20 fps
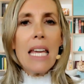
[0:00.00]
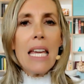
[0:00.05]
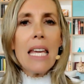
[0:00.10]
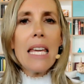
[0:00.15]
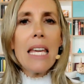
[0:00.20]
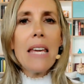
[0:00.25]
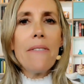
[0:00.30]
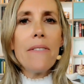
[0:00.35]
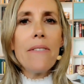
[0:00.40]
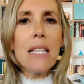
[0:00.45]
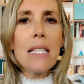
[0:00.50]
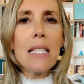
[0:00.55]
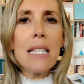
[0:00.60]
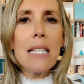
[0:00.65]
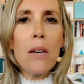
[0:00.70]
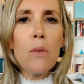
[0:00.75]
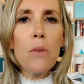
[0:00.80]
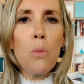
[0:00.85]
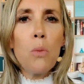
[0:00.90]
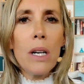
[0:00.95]
If it's
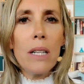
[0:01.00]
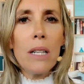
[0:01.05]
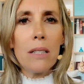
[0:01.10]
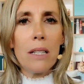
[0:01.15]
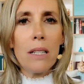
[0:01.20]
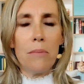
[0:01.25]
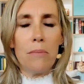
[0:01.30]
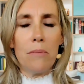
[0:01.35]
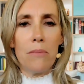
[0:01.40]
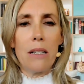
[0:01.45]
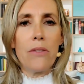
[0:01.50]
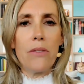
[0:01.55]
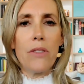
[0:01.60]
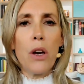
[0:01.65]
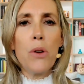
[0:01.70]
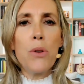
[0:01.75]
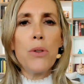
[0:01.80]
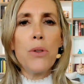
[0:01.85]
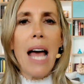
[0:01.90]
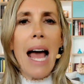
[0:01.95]
unwelcome,
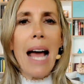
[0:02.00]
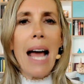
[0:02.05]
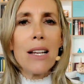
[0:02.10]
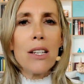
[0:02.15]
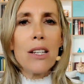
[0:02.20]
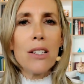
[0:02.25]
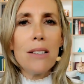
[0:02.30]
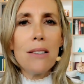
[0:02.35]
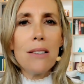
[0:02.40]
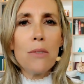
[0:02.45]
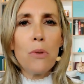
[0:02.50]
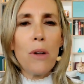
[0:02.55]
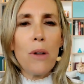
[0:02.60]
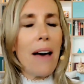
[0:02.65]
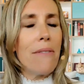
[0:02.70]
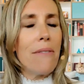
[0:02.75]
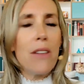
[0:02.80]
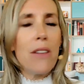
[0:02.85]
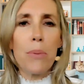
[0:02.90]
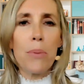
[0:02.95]
those actions will
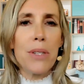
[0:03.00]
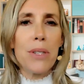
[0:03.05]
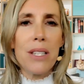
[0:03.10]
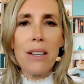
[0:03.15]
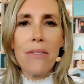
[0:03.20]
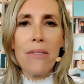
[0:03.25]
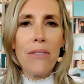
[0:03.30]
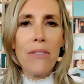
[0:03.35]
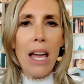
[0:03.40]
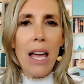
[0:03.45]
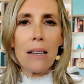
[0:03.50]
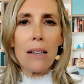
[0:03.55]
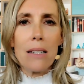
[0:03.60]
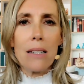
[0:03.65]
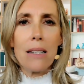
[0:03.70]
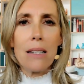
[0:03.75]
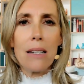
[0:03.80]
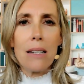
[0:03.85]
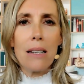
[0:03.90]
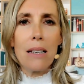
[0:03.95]
have the opposite effect.
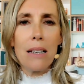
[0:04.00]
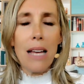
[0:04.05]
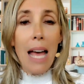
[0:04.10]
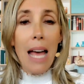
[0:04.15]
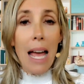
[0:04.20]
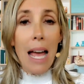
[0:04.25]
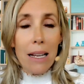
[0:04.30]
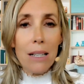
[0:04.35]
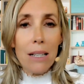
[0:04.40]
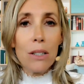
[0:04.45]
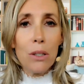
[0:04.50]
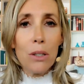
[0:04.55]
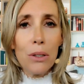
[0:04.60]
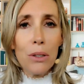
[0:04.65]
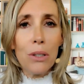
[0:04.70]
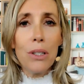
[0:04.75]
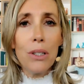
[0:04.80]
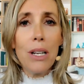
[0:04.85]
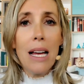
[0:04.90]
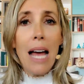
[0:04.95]
And it
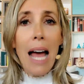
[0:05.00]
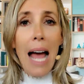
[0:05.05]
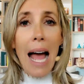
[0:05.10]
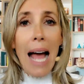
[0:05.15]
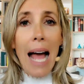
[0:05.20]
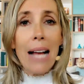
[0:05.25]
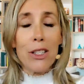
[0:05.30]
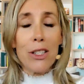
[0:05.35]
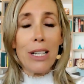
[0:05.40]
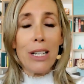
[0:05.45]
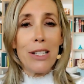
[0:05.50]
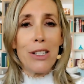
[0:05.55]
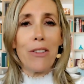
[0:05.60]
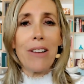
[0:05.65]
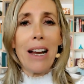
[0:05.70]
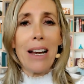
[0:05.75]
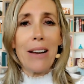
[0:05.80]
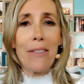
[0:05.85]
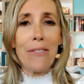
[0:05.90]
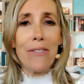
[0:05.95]
could actually
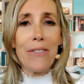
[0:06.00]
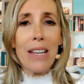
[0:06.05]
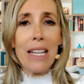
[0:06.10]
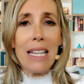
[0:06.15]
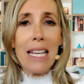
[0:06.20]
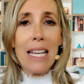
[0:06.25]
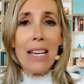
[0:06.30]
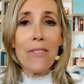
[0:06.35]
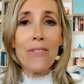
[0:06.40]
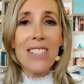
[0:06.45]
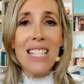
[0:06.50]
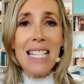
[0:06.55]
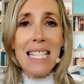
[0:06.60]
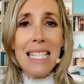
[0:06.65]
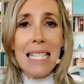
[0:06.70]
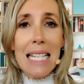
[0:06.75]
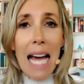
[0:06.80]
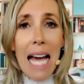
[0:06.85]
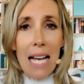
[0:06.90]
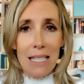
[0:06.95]
generate a feeling of
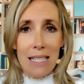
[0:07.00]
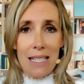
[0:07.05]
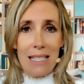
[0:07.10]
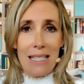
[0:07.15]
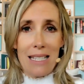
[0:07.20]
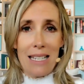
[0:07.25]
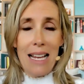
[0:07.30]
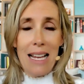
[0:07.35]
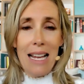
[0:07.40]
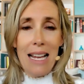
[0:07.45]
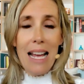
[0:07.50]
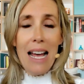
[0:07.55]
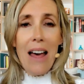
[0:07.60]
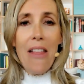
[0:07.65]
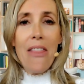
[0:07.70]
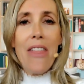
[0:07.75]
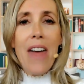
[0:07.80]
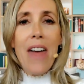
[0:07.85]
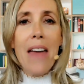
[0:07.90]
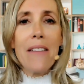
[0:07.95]
disgust
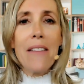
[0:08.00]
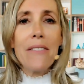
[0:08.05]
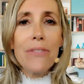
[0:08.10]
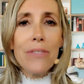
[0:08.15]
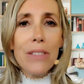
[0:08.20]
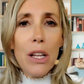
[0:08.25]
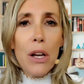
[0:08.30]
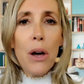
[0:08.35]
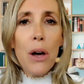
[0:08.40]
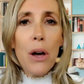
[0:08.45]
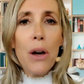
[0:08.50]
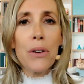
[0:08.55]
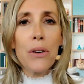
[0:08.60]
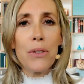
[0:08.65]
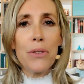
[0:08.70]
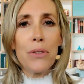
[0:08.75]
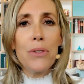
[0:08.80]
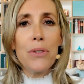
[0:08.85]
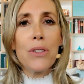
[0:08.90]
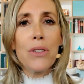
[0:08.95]
that
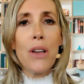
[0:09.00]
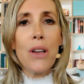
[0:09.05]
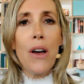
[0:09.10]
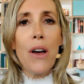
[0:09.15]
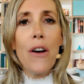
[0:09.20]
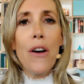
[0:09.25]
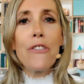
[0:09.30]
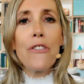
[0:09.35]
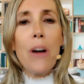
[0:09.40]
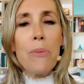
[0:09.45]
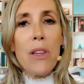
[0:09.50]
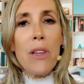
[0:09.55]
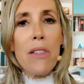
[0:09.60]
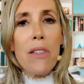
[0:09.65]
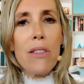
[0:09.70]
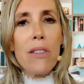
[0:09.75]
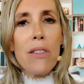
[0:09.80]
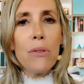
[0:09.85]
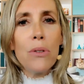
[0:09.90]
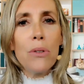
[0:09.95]
flows from the
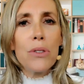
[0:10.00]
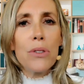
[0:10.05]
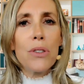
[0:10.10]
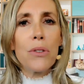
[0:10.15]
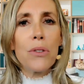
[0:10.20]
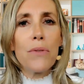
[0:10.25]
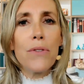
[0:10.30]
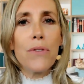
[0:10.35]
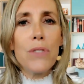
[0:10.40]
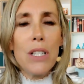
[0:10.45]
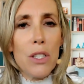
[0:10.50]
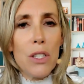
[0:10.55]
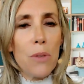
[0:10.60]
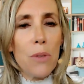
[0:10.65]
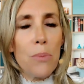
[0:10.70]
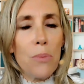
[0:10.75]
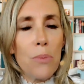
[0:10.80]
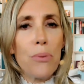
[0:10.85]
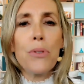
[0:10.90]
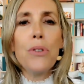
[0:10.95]
thoughts of
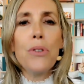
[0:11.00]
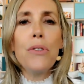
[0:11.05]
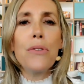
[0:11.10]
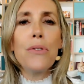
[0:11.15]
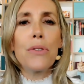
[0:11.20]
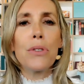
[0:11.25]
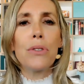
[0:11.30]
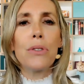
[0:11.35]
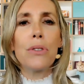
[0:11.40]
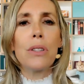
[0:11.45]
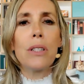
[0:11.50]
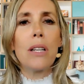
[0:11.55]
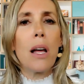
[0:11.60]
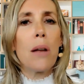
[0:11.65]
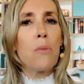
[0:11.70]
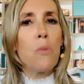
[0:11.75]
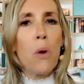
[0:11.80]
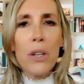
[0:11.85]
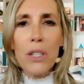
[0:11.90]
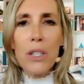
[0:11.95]
disapproval and
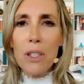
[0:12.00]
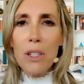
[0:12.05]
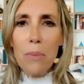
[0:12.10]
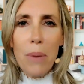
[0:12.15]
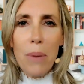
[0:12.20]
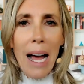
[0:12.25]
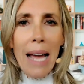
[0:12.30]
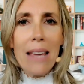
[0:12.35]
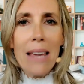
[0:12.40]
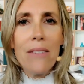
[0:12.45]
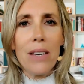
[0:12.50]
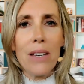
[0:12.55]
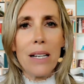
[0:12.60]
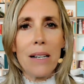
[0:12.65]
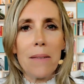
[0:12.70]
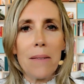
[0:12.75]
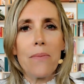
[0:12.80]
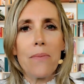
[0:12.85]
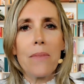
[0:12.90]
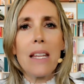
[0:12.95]
unwanted behavior.
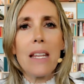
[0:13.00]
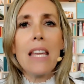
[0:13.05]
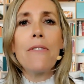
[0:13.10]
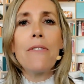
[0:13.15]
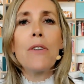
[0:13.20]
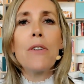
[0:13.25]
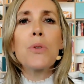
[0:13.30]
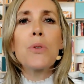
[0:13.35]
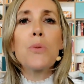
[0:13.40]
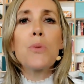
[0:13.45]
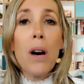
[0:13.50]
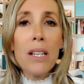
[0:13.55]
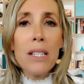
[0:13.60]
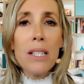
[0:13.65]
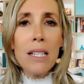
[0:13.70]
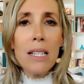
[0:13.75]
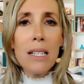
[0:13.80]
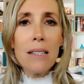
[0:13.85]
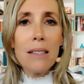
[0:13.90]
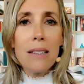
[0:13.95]
If it was
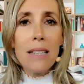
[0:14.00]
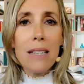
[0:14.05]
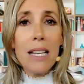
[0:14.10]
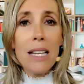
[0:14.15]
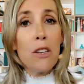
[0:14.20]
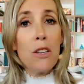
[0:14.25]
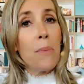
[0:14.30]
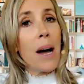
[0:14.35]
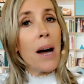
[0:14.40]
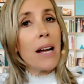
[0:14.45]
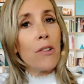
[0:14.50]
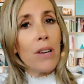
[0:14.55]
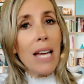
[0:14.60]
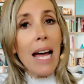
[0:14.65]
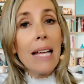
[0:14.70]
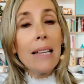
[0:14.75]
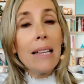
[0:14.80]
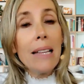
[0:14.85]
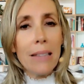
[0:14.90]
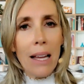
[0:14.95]
wanted, then you might
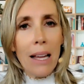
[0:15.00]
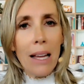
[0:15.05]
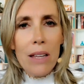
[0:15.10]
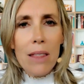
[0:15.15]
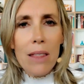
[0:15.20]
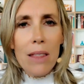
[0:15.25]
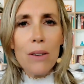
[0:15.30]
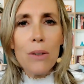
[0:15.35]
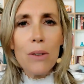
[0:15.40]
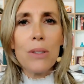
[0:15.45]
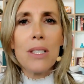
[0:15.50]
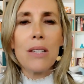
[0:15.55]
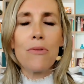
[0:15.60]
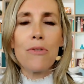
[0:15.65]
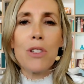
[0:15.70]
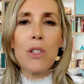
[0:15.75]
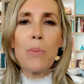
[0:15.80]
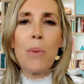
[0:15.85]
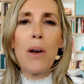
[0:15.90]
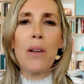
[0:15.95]
create loving thoughts in
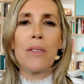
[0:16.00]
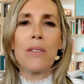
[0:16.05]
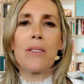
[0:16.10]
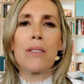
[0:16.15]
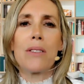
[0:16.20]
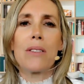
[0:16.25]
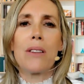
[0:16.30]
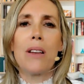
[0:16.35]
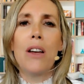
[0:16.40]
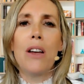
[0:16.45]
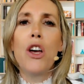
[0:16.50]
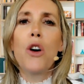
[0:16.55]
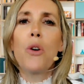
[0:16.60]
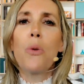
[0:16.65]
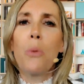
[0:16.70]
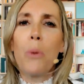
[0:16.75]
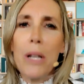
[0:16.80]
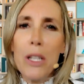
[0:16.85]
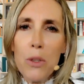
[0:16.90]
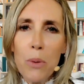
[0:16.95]
response,
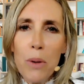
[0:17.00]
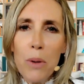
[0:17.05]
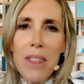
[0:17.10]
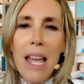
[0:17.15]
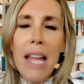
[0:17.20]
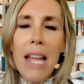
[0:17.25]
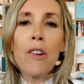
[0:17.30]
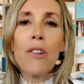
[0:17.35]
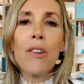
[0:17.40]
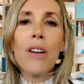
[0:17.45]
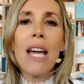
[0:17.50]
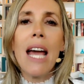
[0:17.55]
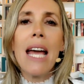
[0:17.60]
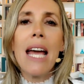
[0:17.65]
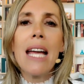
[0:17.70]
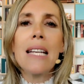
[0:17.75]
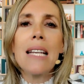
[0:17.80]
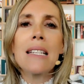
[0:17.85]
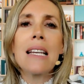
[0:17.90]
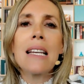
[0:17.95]
which would then
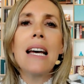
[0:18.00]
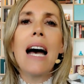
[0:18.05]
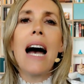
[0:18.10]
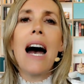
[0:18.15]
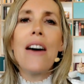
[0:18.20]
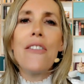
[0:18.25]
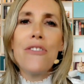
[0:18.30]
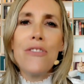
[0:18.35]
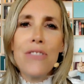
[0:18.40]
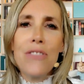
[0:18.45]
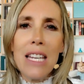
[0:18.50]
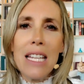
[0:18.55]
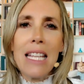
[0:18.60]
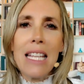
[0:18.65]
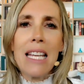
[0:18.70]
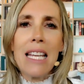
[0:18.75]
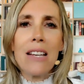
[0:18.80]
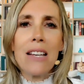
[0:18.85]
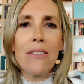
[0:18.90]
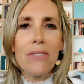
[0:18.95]
create a
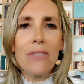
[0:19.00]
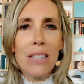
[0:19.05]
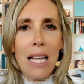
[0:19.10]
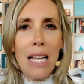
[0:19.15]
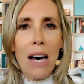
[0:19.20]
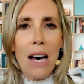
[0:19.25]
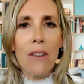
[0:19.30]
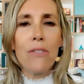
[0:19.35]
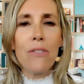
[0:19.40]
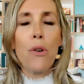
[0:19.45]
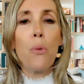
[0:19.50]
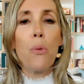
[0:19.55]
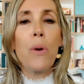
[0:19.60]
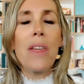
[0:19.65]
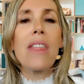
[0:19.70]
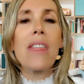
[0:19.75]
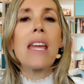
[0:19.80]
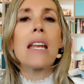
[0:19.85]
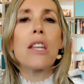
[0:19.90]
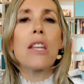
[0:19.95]
feeling of love
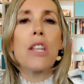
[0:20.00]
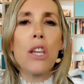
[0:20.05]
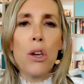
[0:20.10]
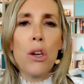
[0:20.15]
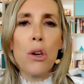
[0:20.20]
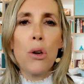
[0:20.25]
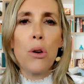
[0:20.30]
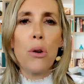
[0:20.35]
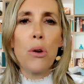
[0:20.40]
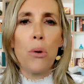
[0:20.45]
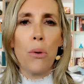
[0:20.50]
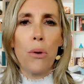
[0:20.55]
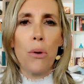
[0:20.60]
within you.